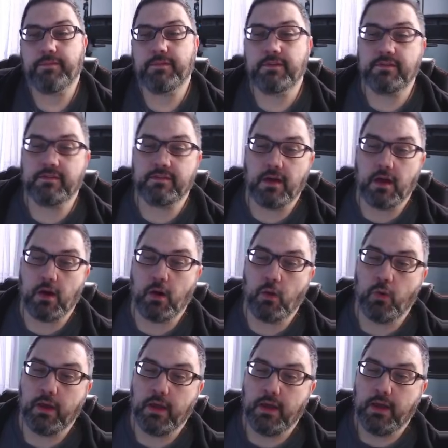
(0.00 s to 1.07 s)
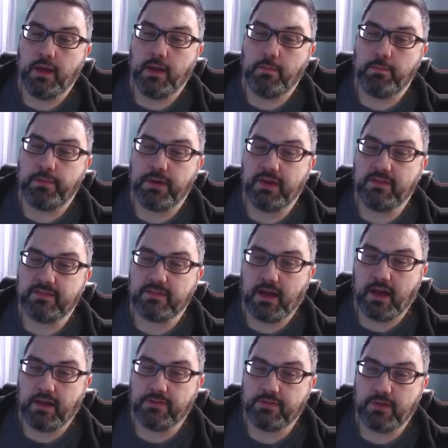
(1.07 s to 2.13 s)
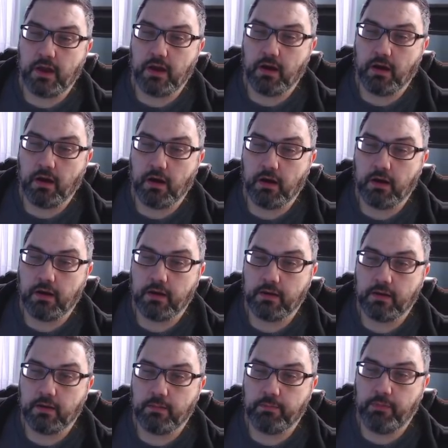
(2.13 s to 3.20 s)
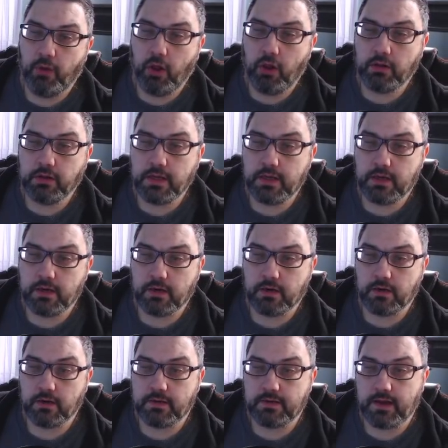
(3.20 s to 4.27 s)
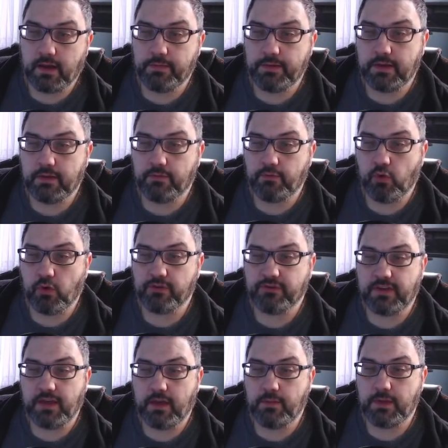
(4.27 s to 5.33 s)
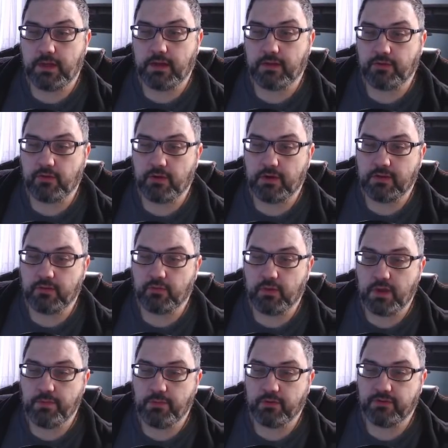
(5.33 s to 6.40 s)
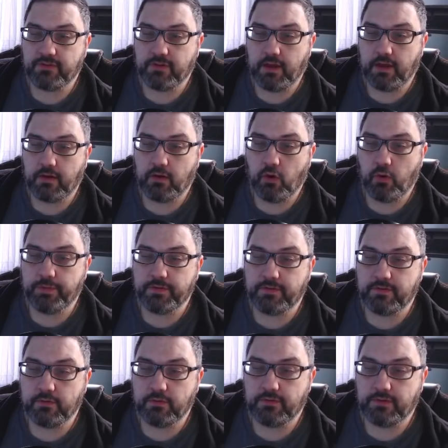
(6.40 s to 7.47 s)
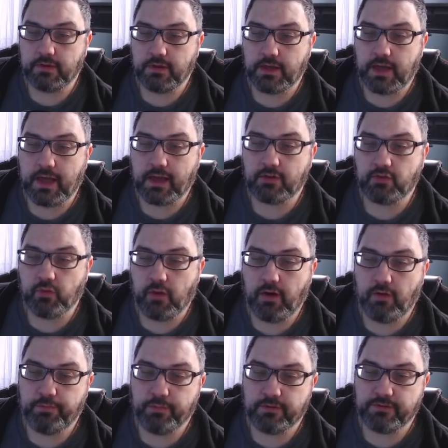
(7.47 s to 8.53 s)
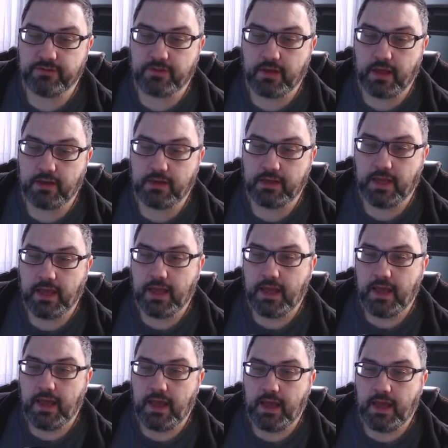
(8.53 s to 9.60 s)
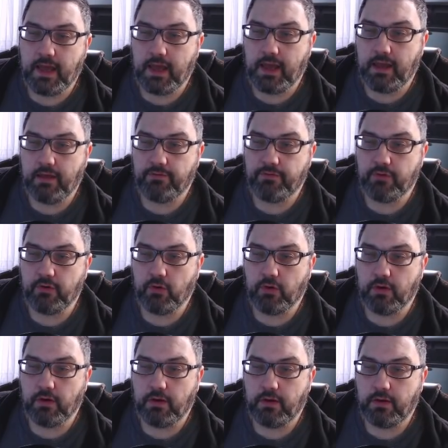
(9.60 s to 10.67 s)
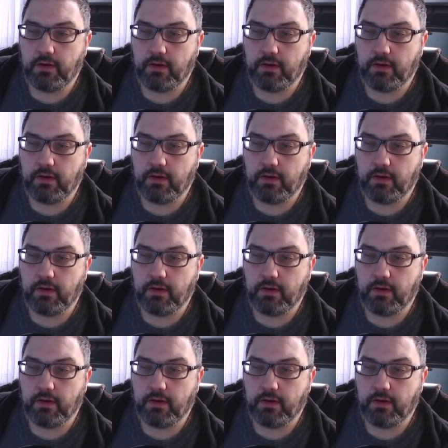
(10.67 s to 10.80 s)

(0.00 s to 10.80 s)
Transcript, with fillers: So based on their poll here, Debian, of course, came in at 33%, OpenSUSE at 12%, and Fedora